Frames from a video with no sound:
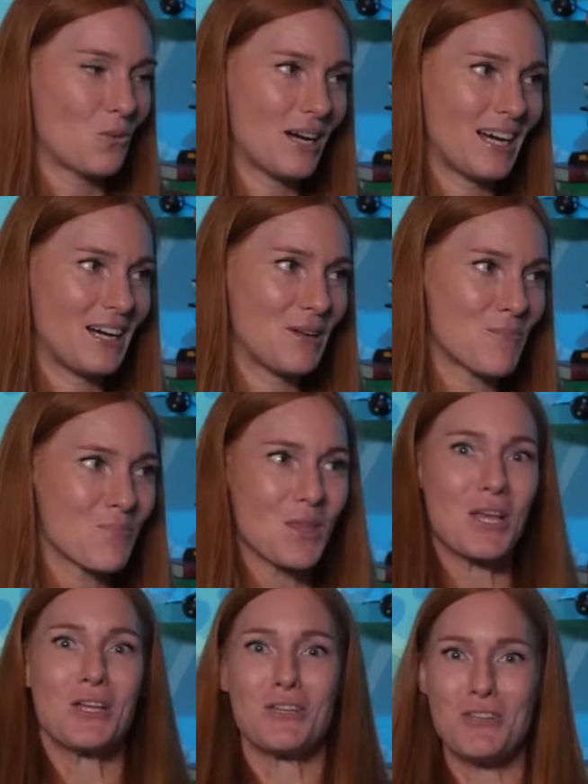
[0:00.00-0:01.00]
Well,
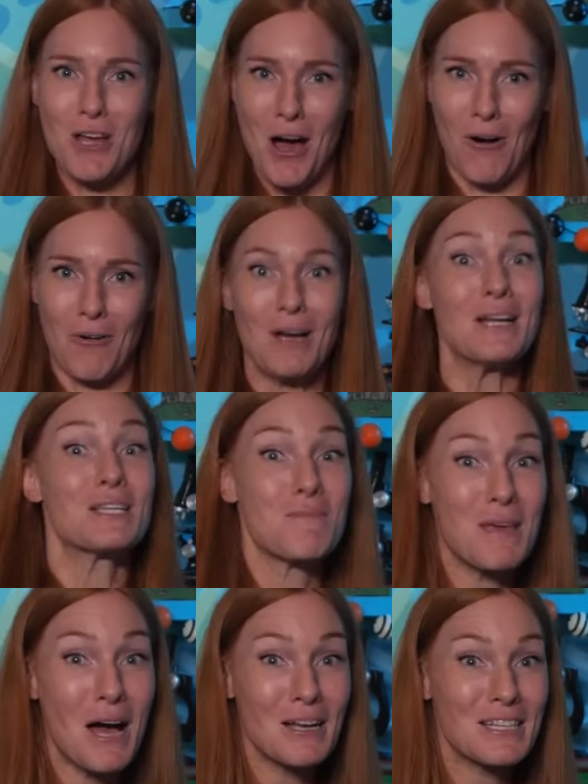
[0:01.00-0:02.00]
no.
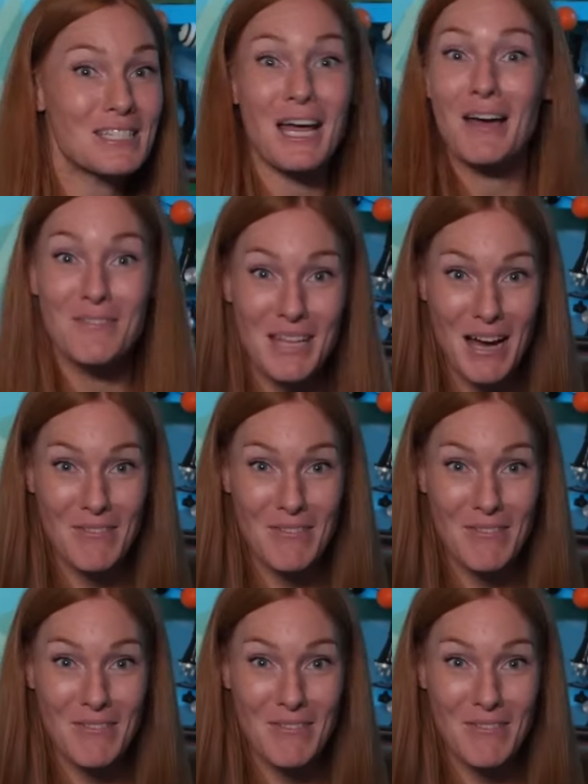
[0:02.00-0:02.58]
To be honest, I've